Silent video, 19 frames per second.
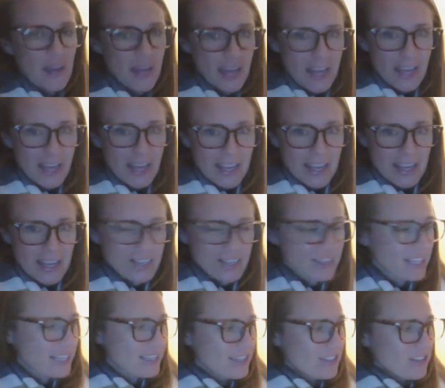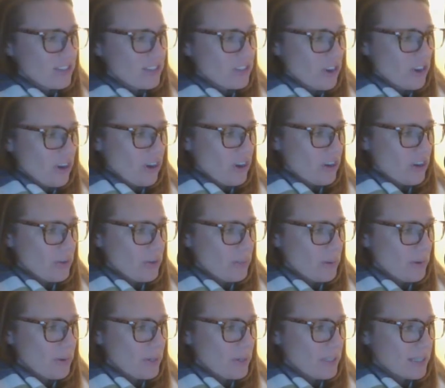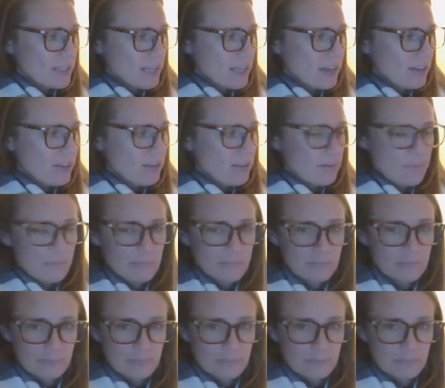Okay, let's star the bonus L